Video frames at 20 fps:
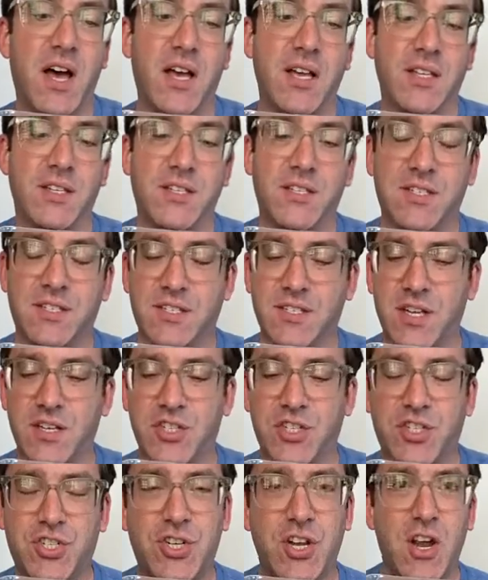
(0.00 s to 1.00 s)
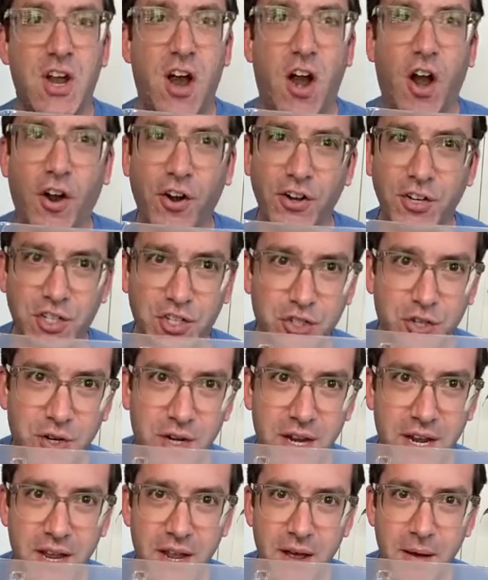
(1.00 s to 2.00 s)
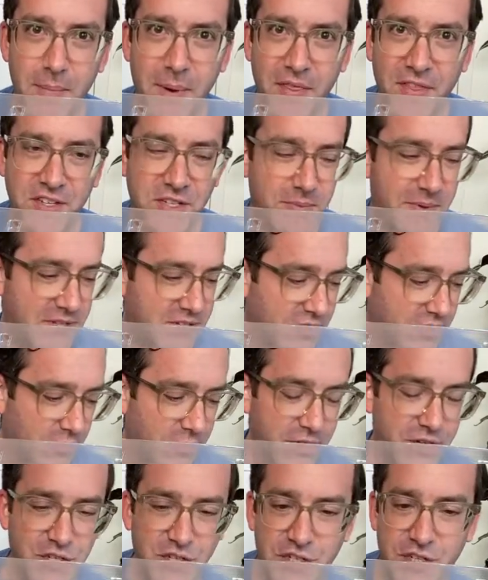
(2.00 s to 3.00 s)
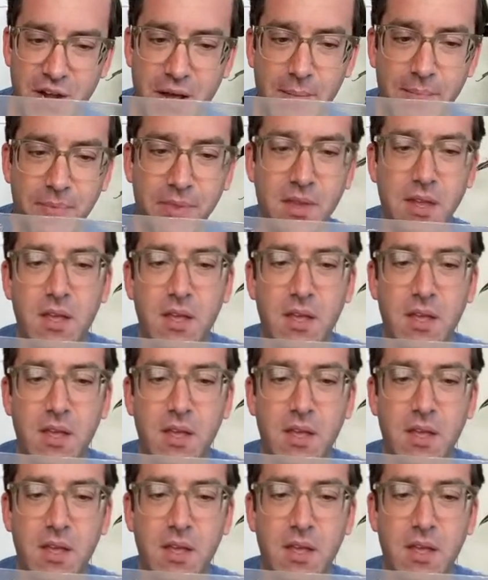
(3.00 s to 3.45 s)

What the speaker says: such artistry by the Jim Henson creature shop.